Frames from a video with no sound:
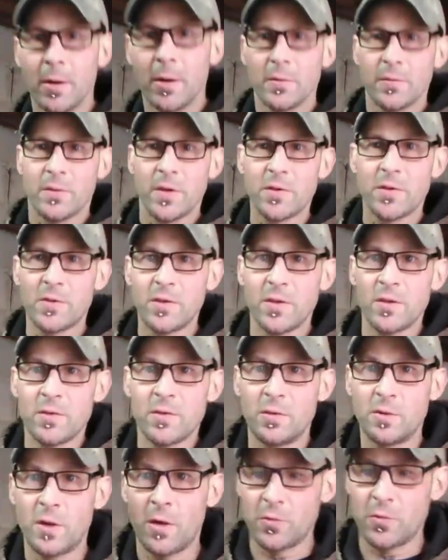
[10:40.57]
This is
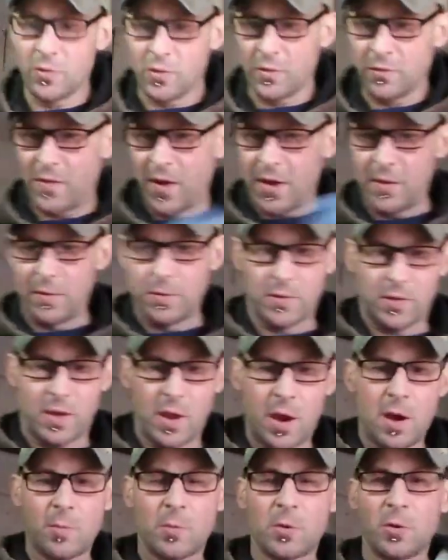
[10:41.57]
another surveillance
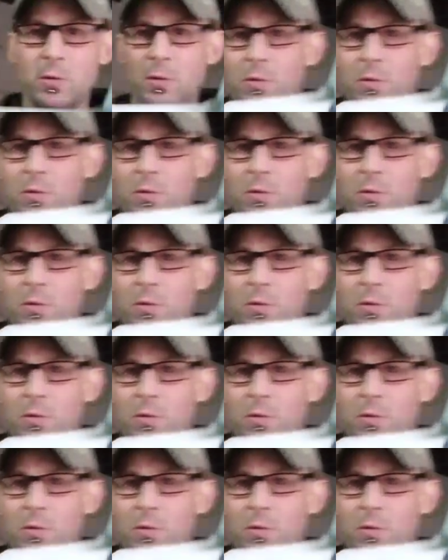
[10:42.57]
camera